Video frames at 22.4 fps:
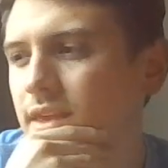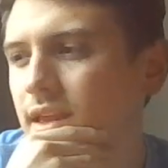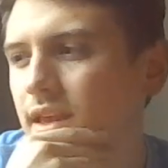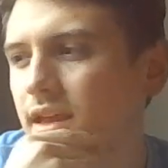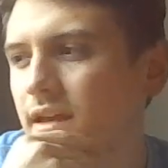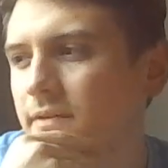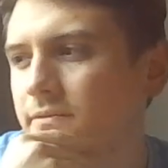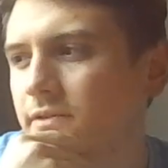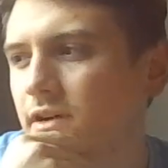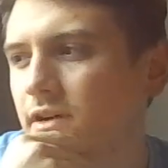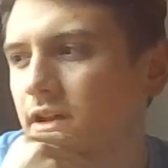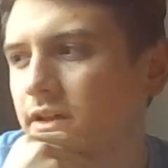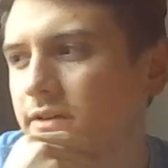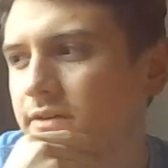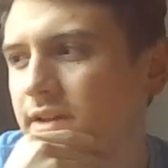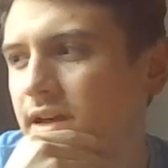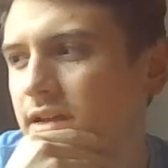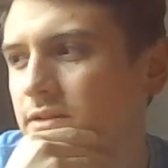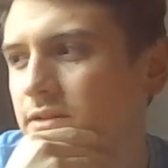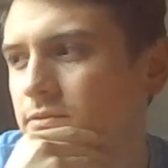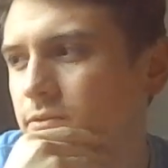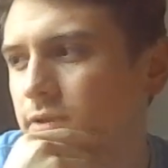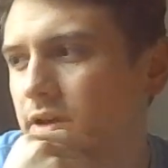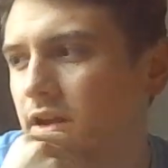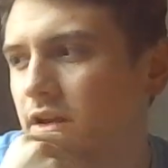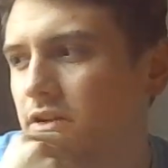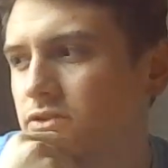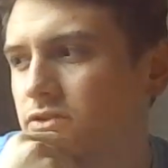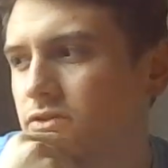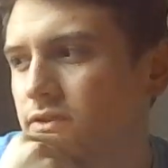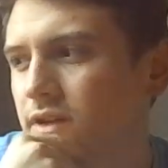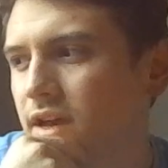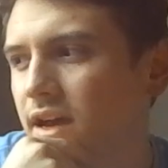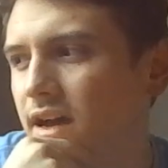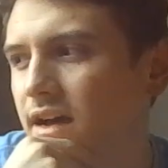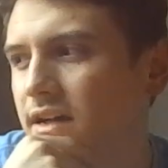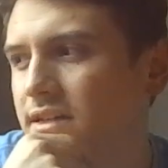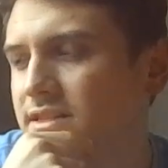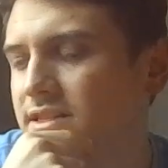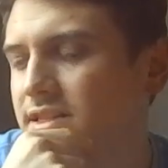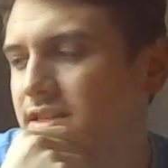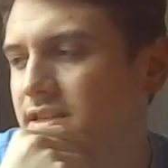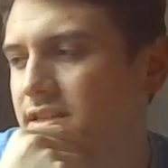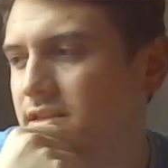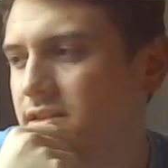And following that, we also
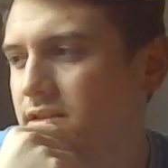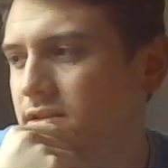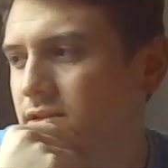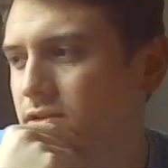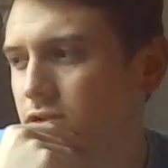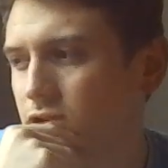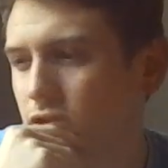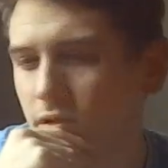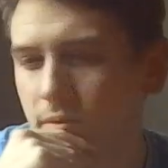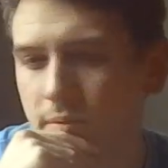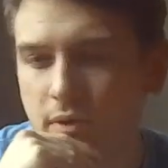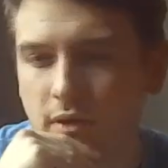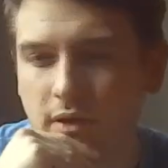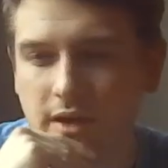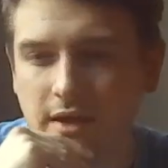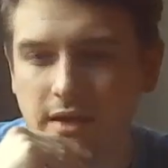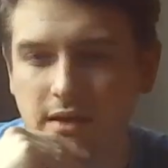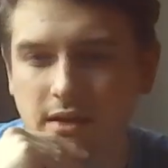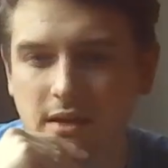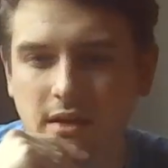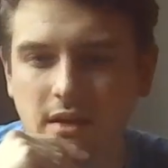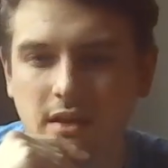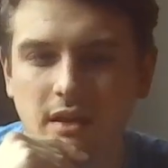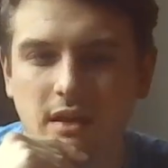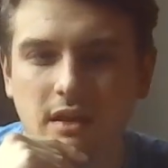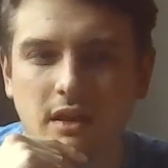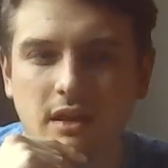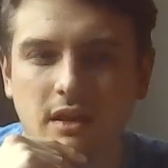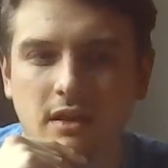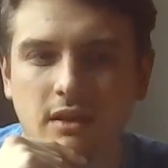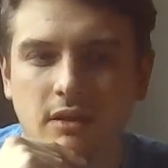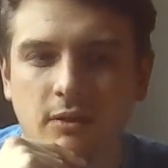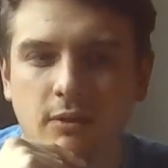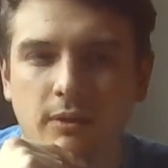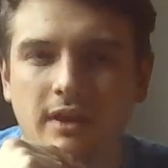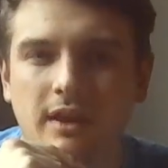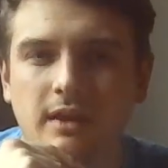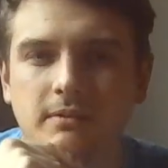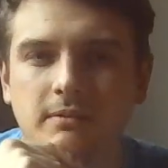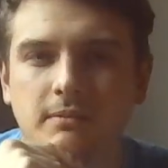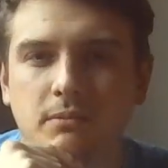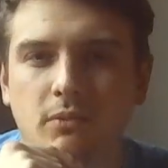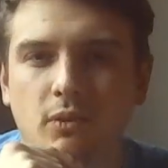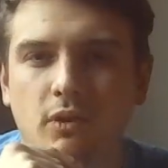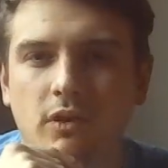got, we
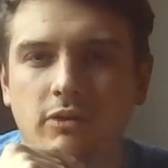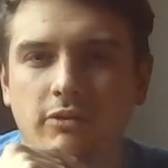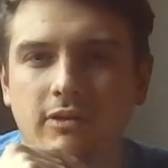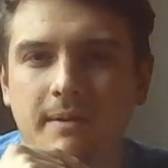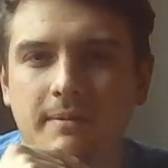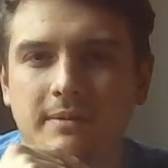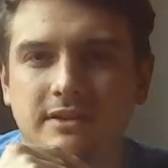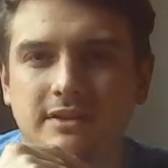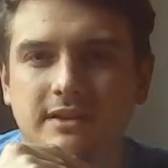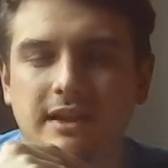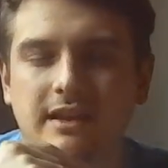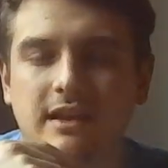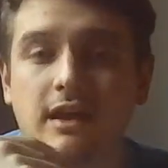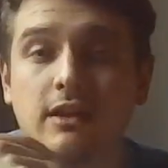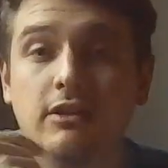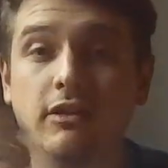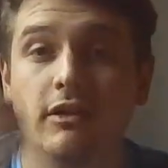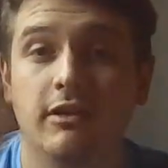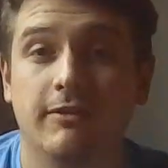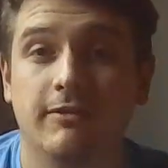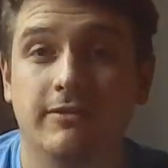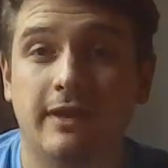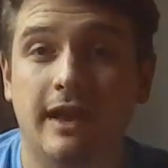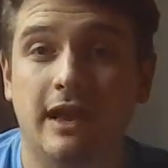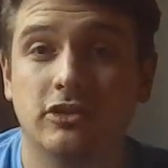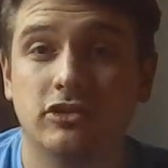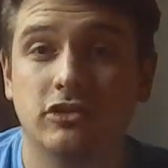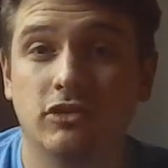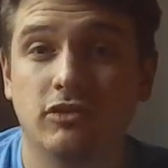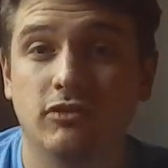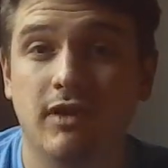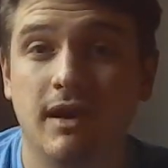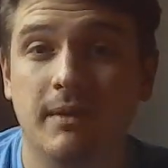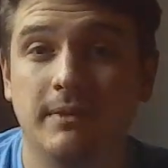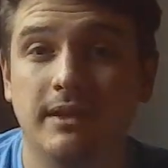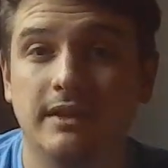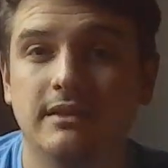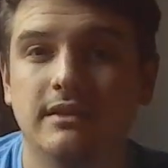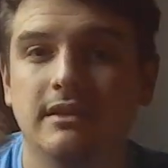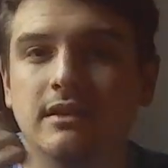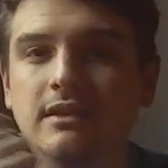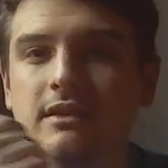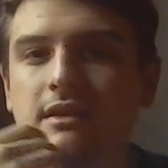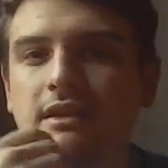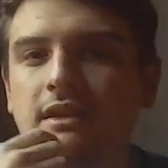got more gremlins, like another Flasher
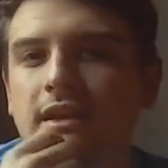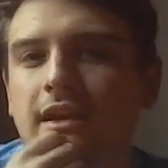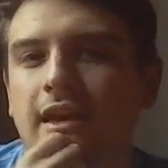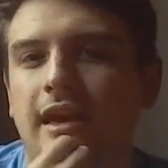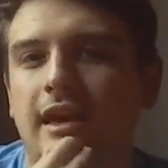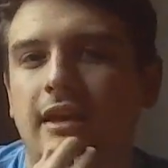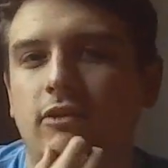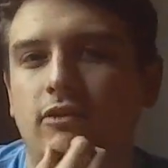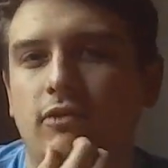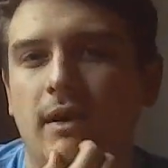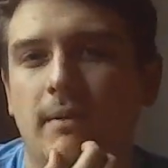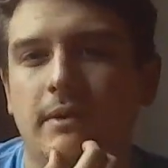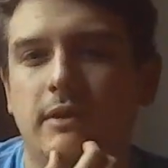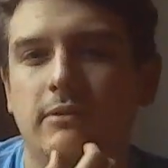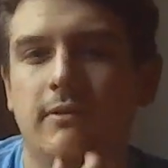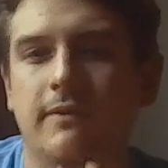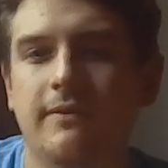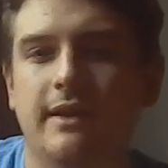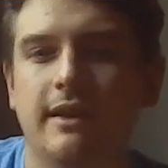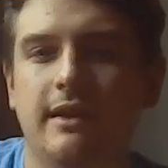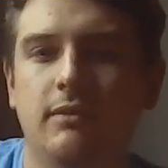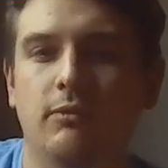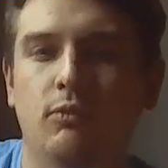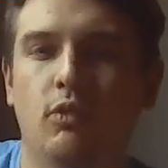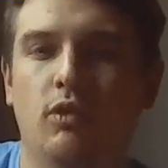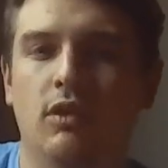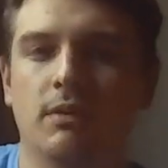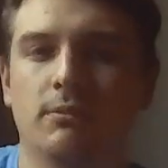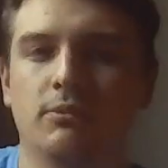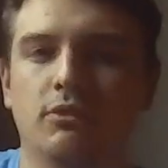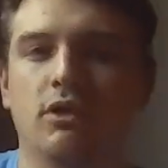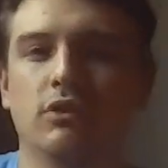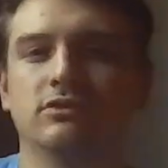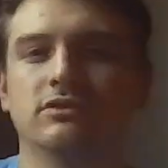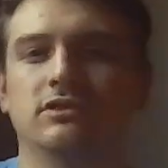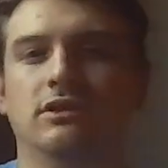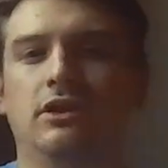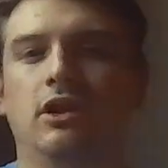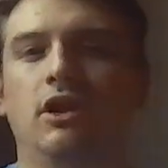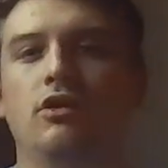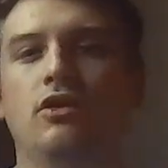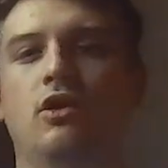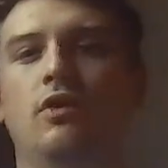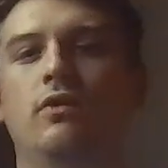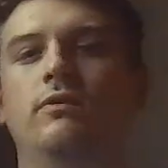gremlin, a gremlin with a Warner Bros.
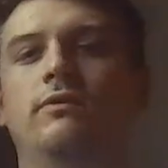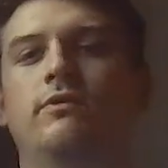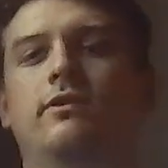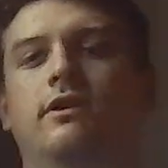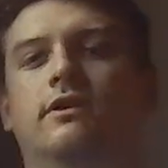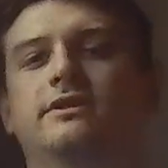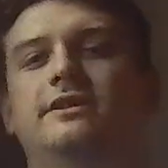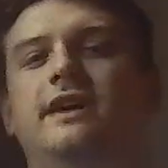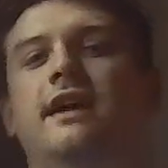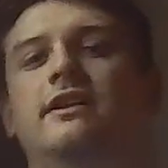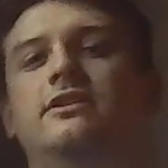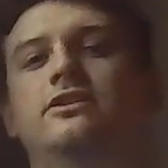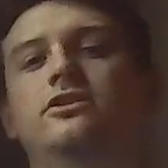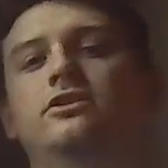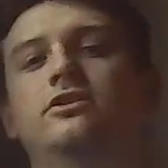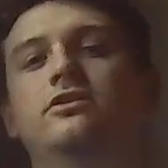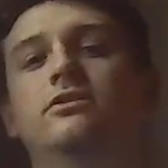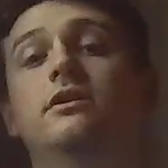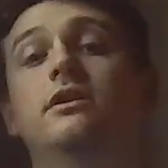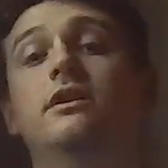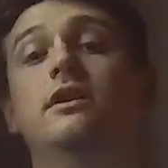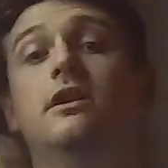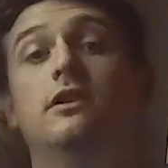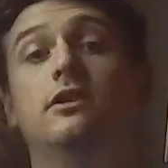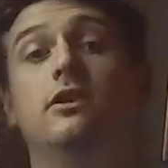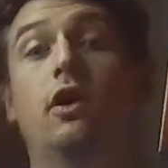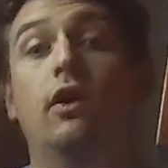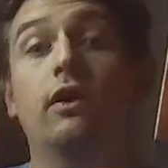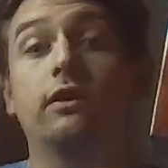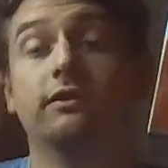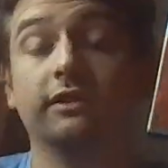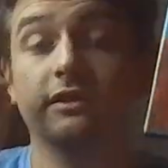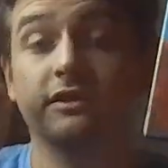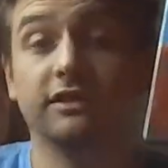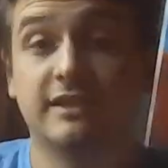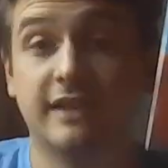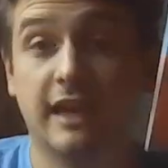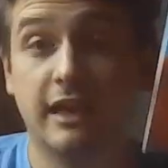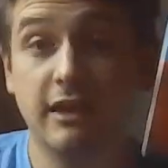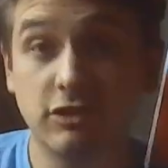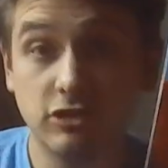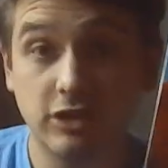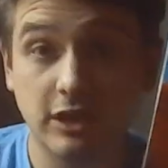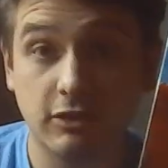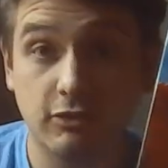Logo for a tattoo, known as a
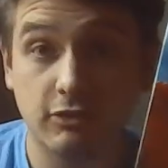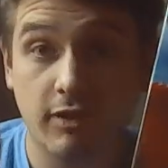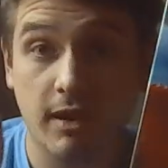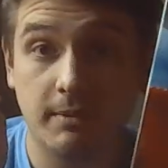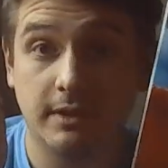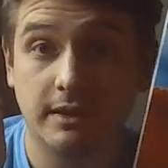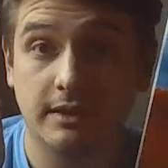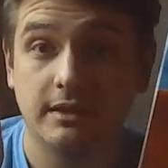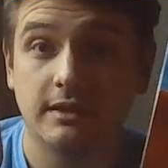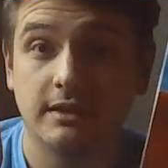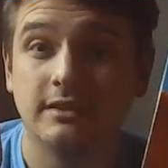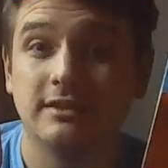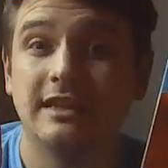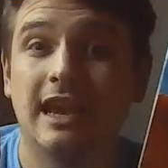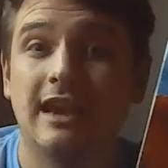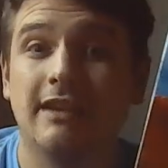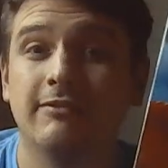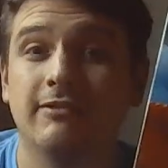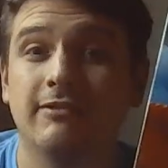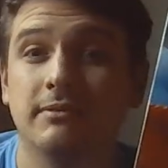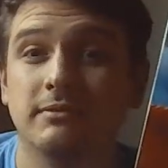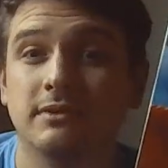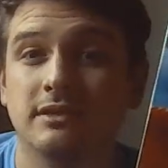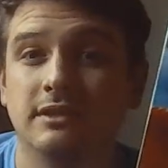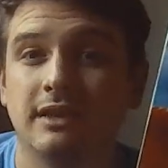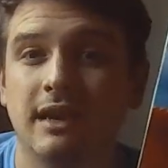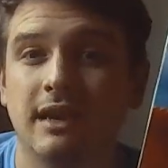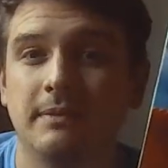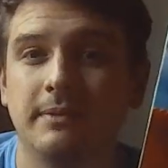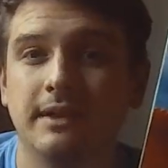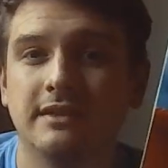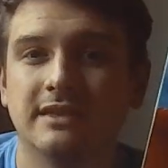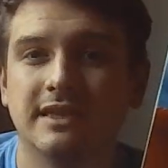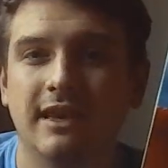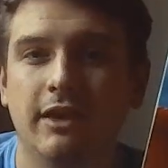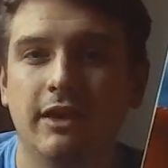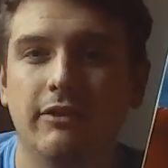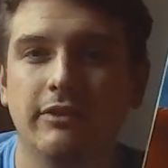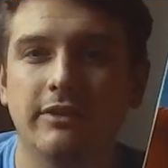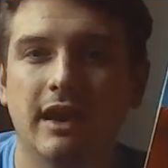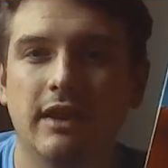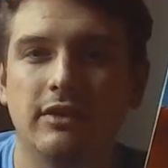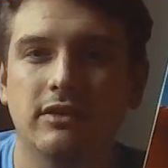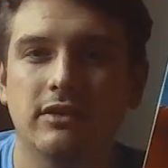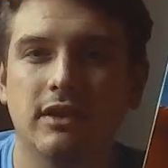Synergy gremlin, taken from Dead Meat's kill
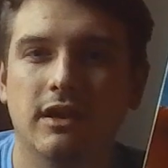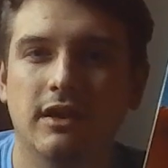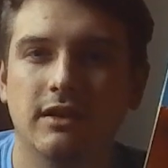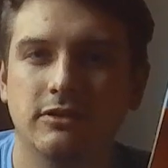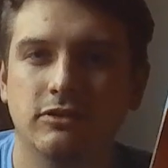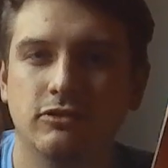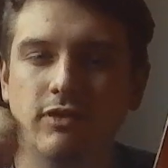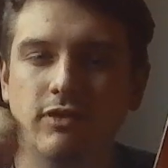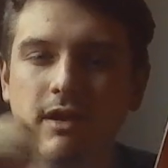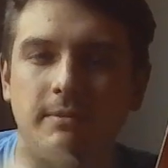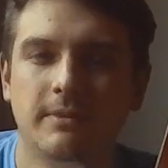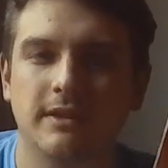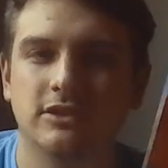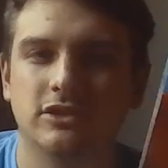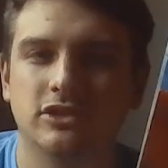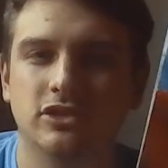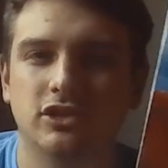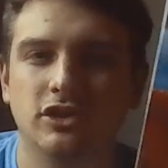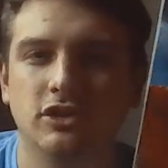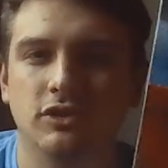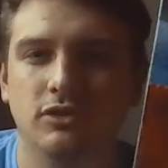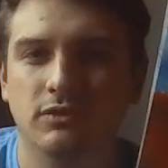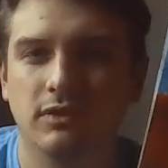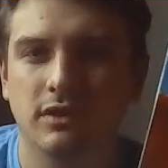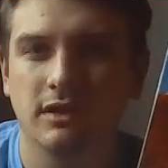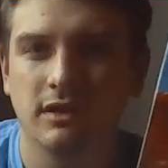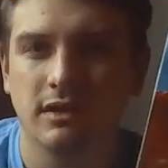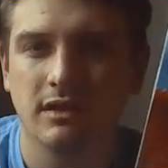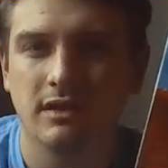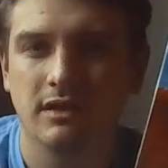count on Gremlins 2.